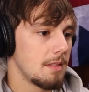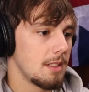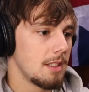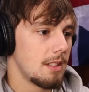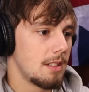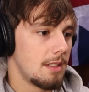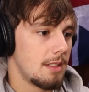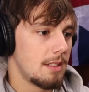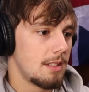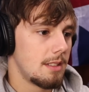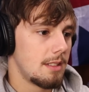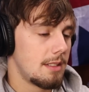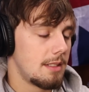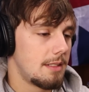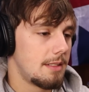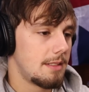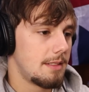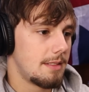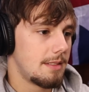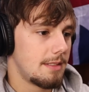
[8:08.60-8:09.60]

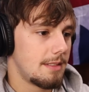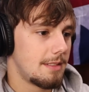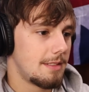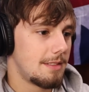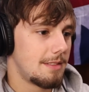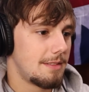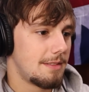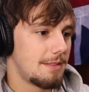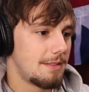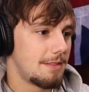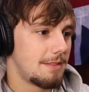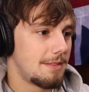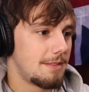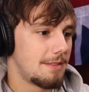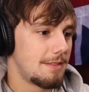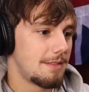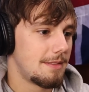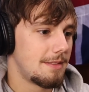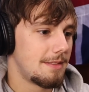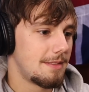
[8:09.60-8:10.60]

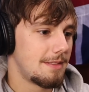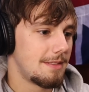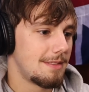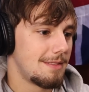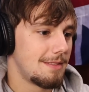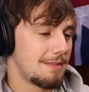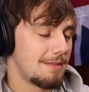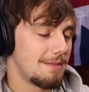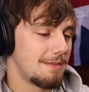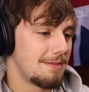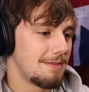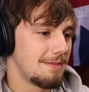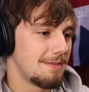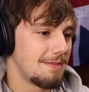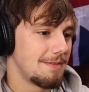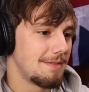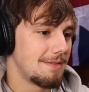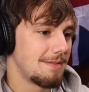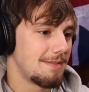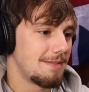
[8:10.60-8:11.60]

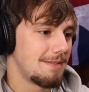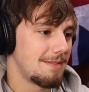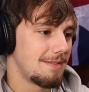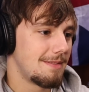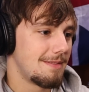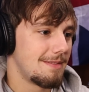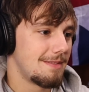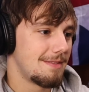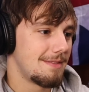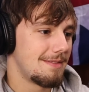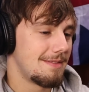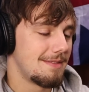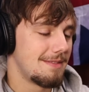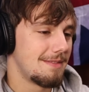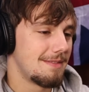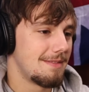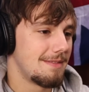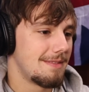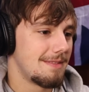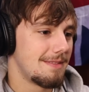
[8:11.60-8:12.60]

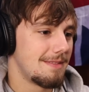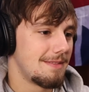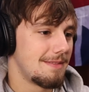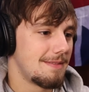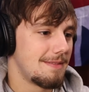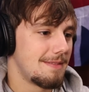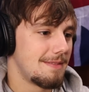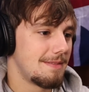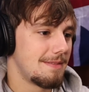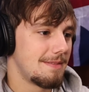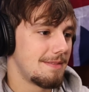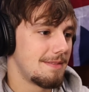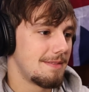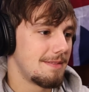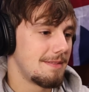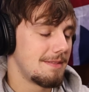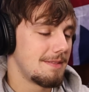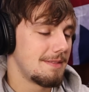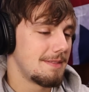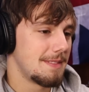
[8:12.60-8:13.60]

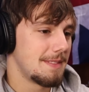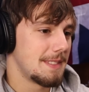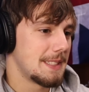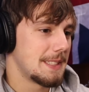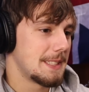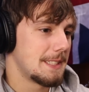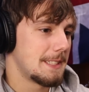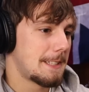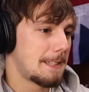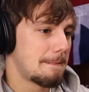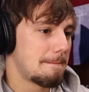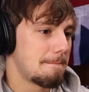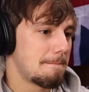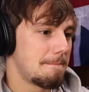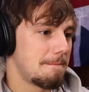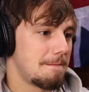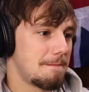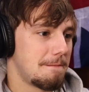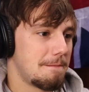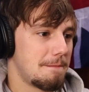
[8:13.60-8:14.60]

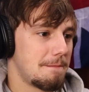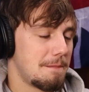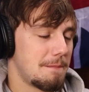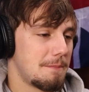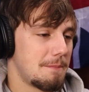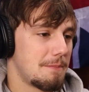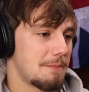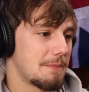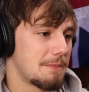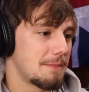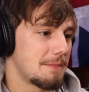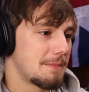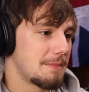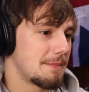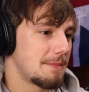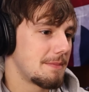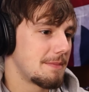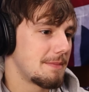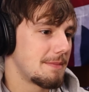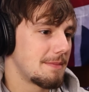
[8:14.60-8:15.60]

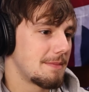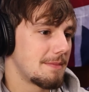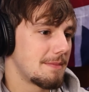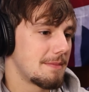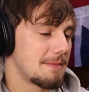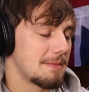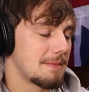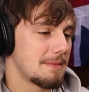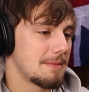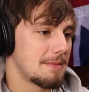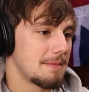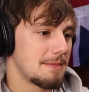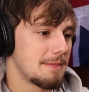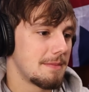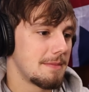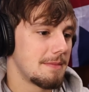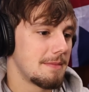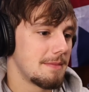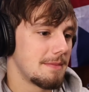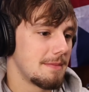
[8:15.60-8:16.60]
The person shown says nothing.